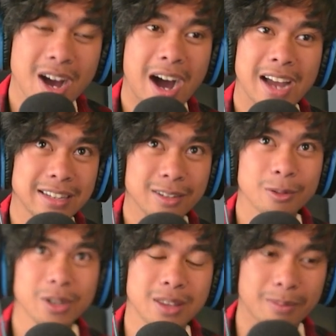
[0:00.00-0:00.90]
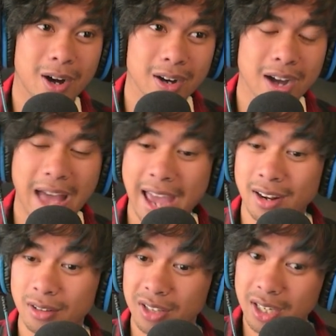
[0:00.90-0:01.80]
I did read the manga and
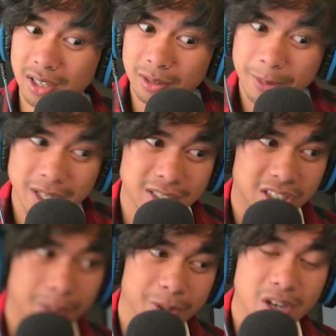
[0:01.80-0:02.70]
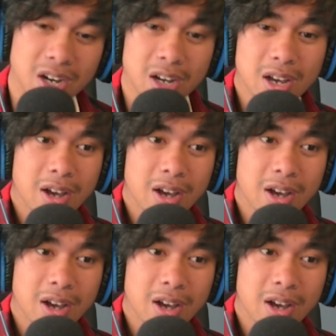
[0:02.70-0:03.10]
a little bit of Shibuya.